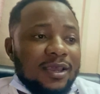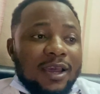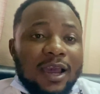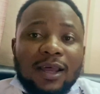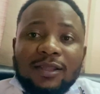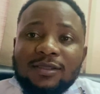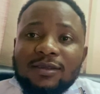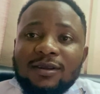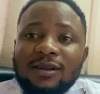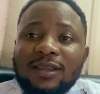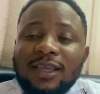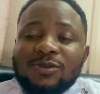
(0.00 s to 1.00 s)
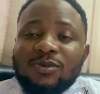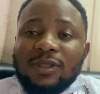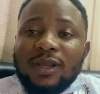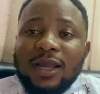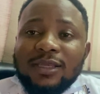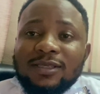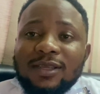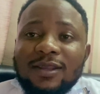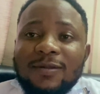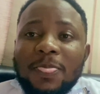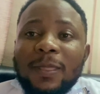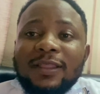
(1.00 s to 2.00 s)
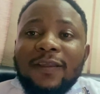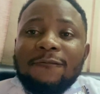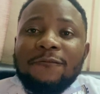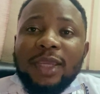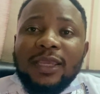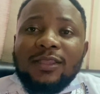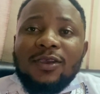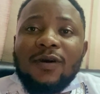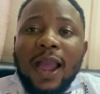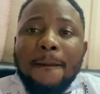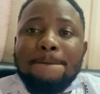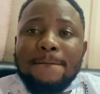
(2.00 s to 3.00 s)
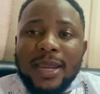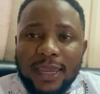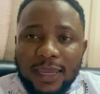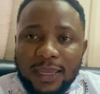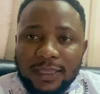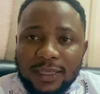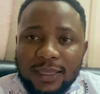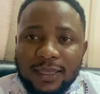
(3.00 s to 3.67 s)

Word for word: and guess what guys the video i made